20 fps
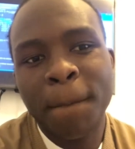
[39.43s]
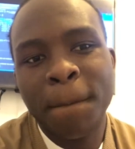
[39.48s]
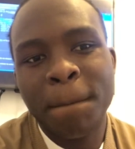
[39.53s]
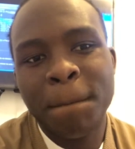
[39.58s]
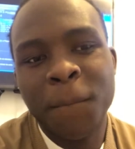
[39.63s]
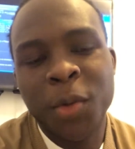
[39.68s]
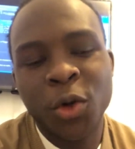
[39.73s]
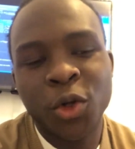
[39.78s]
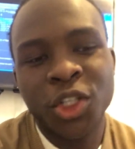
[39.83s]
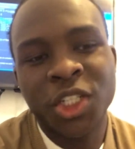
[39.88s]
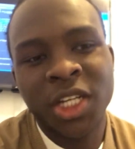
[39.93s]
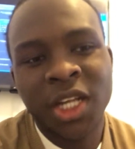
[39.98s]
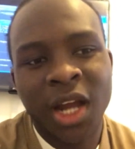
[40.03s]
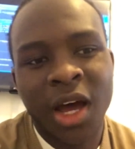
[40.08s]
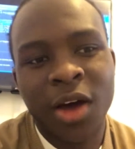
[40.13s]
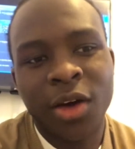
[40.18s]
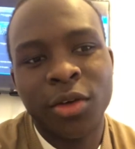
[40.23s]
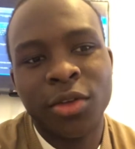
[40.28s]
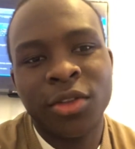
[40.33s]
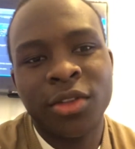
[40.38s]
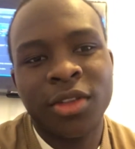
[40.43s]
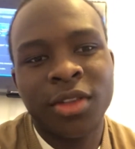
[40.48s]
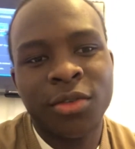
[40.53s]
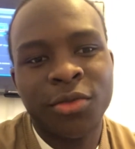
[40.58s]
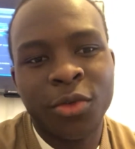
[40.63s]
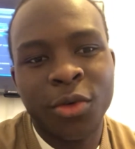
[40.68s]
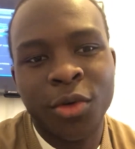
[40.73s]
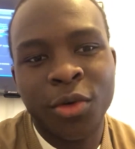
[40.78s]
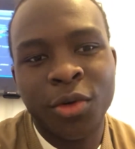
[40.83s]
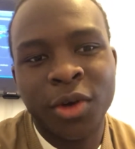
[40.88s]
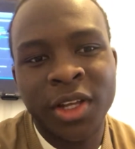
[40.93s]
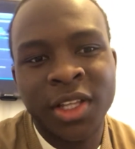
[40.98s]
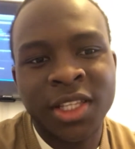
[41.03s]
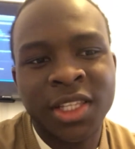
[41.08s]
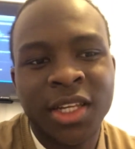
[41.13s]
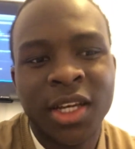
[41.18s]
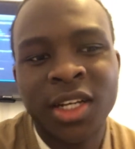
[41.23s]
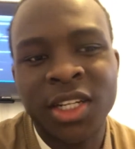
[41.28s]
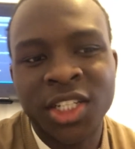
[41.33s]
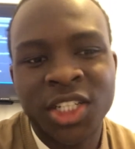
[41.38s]
push it out for
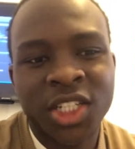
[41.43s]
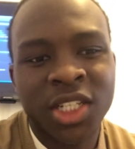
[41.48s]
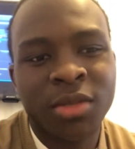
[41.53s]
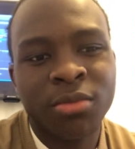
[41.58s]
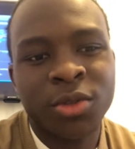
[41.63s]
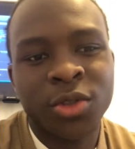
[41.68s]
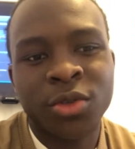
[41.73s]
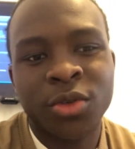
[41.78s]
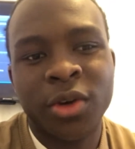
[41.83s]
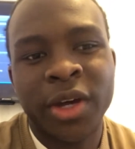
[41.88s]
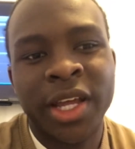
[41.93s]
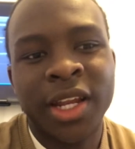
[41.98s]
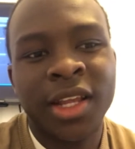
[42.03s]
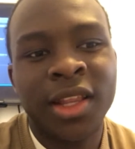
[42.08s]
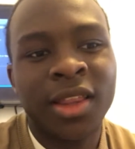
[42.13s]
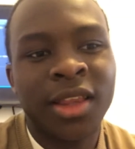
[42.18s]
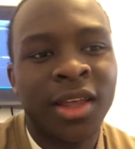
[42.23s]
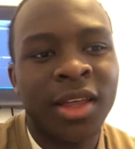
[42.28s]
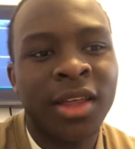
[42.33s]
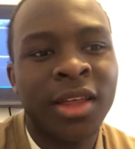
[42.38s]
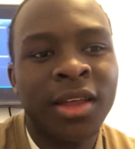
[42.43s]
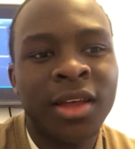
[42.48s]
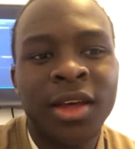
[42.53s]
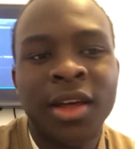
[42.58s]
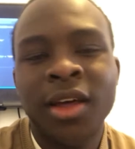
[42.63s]
internships or anything.